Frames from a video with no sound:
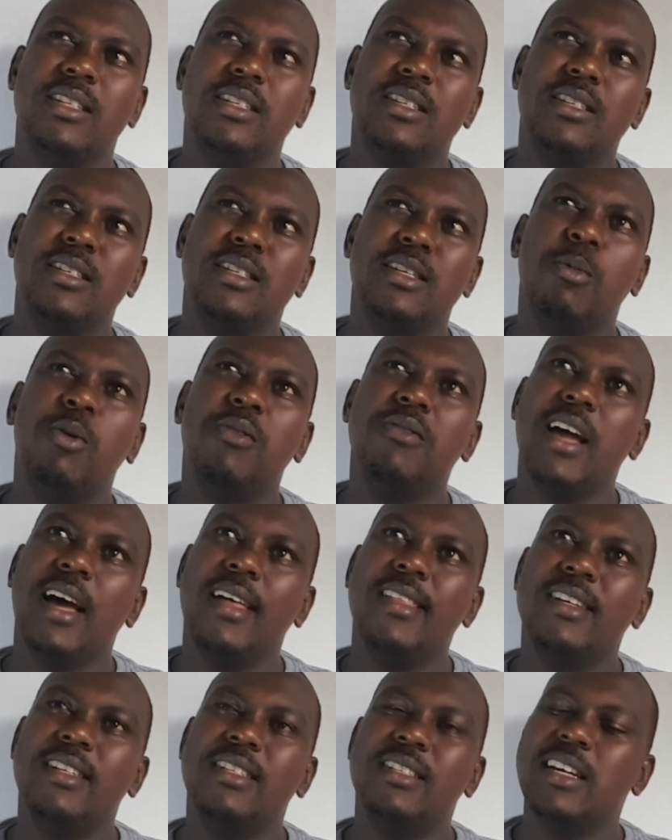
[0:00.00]
some of the
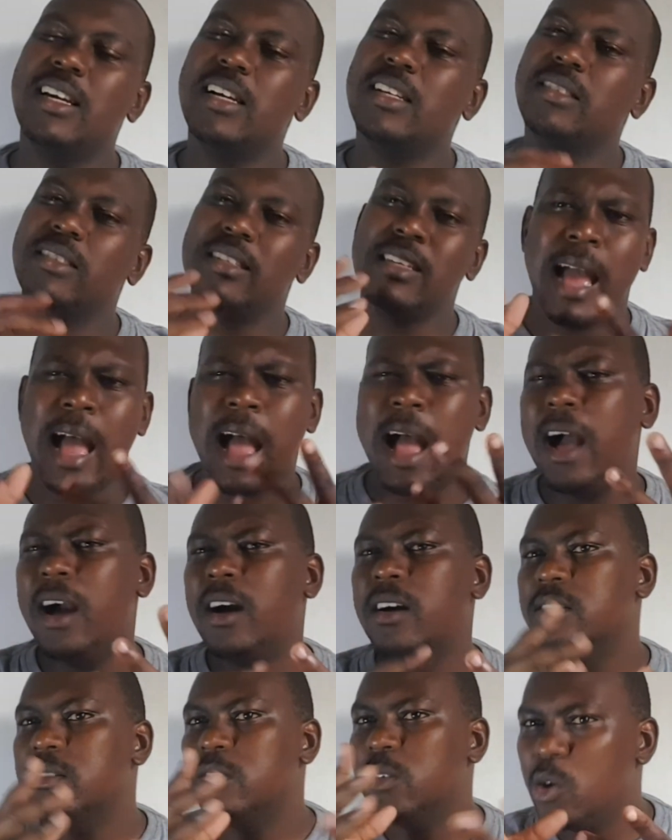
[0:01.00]
other tracks,
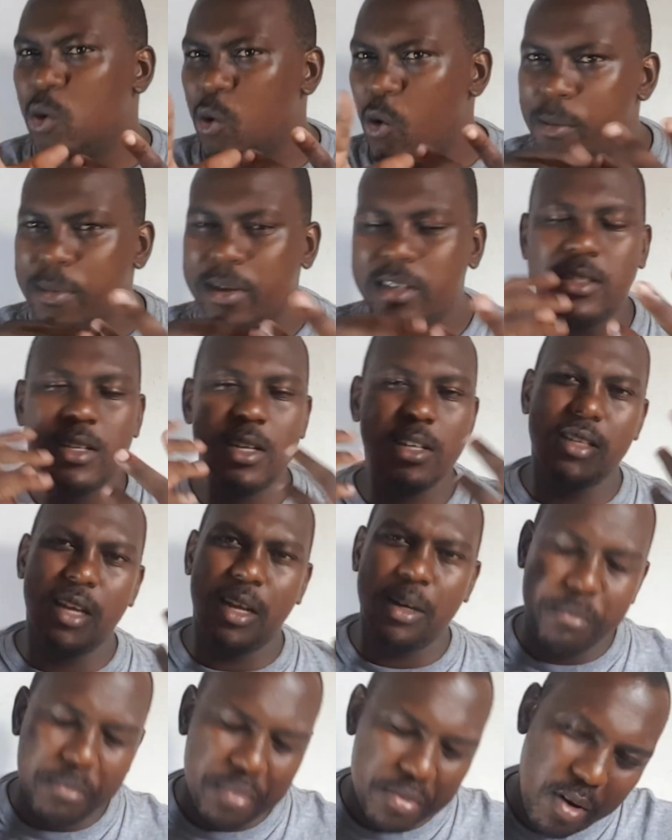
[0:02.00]
tracks are
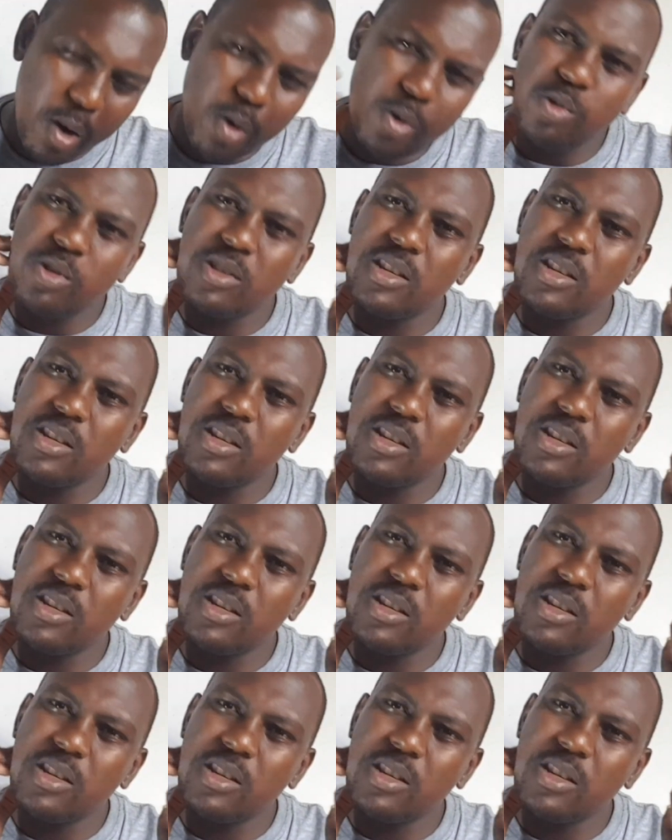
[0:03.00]
bore,